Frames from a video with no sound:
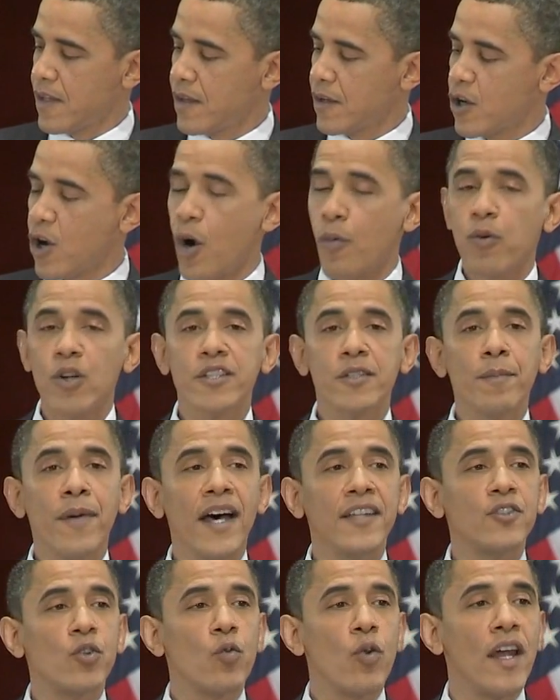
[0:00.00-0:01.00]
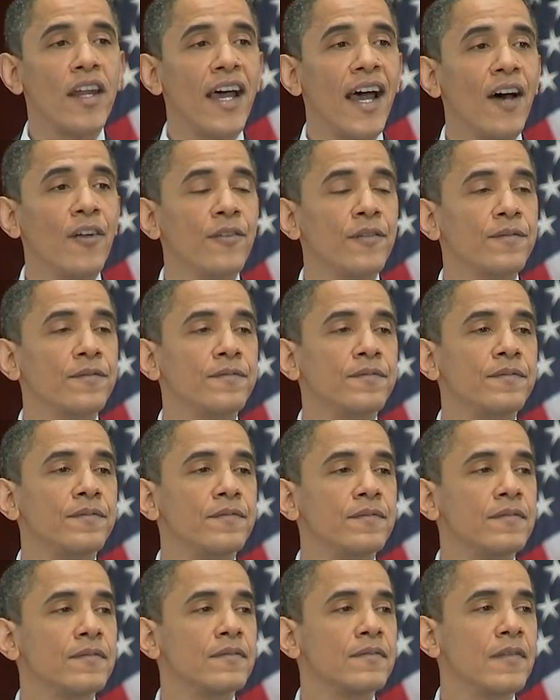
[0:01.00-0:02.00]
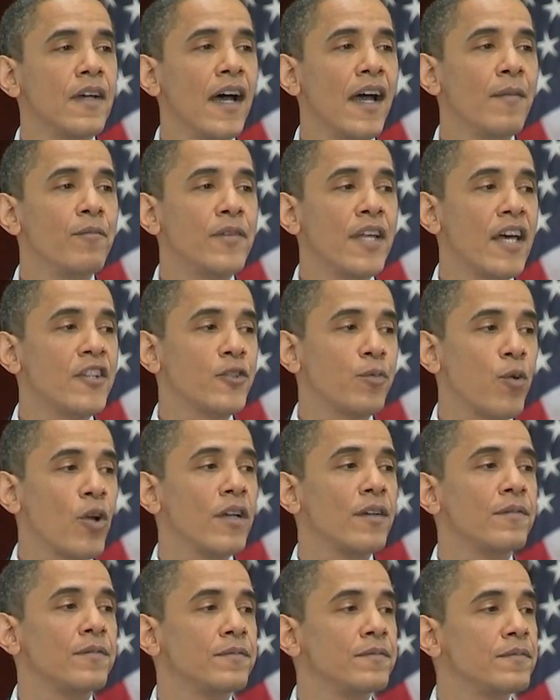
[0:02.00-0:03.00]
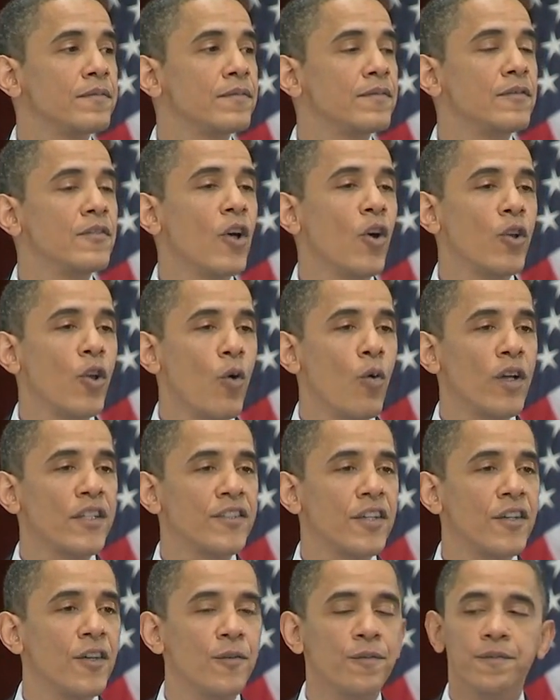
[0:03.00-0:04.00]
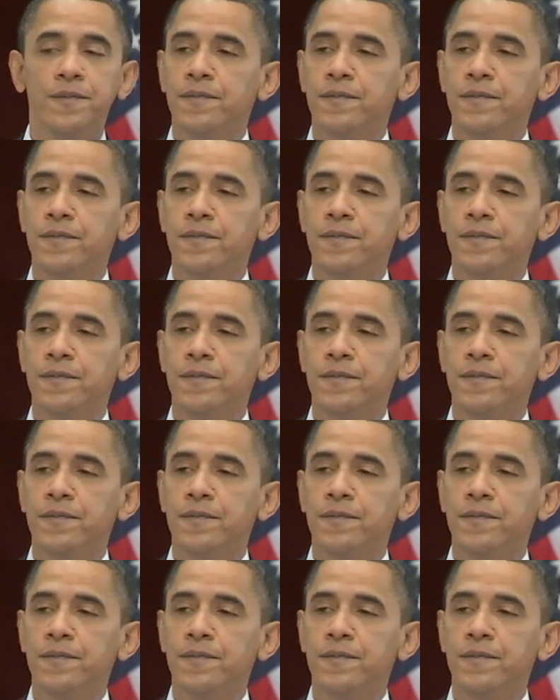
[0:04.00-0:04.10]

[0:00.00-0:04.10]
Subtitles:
COBRA is about to run out. I am desperate, don't know what to do.